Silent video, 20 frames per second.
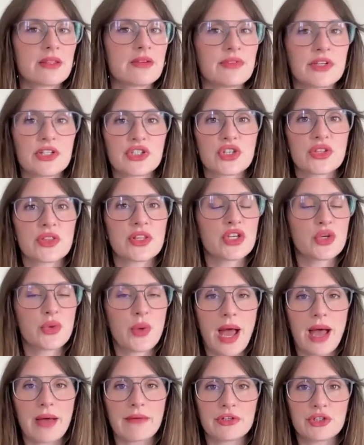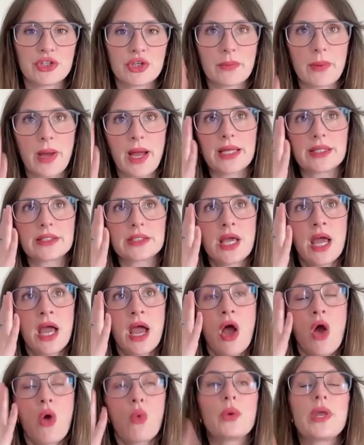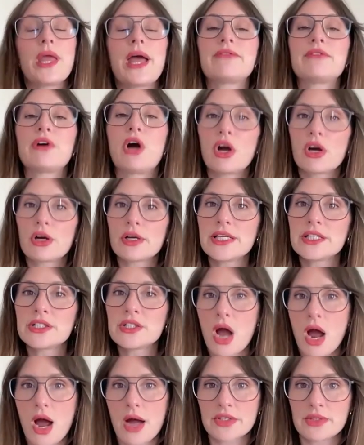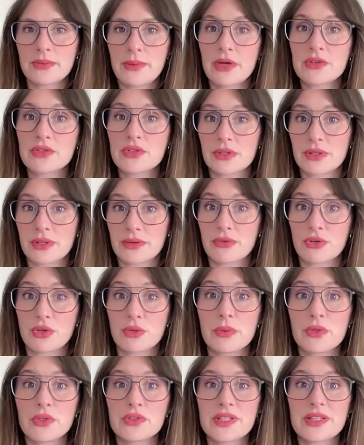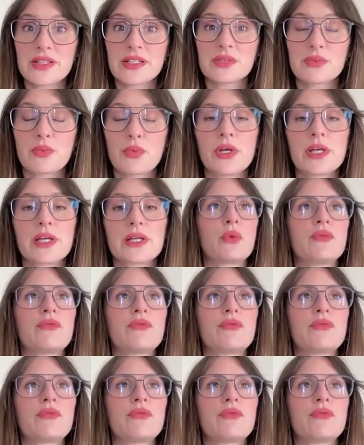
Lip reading: and the vision that you have in your mind. We have already talked about deliverables at this point.